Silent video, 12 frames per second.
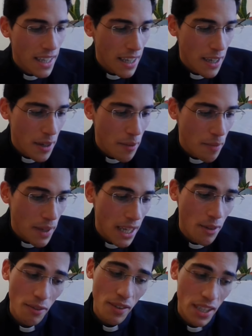
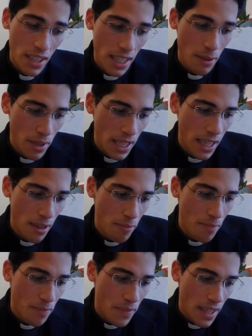Anyway, eventually he
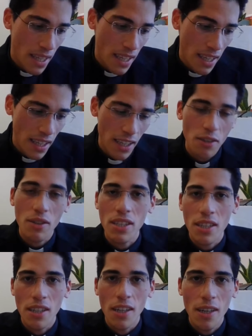became a
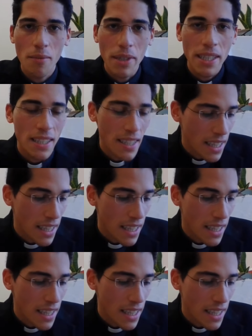Christian hermit.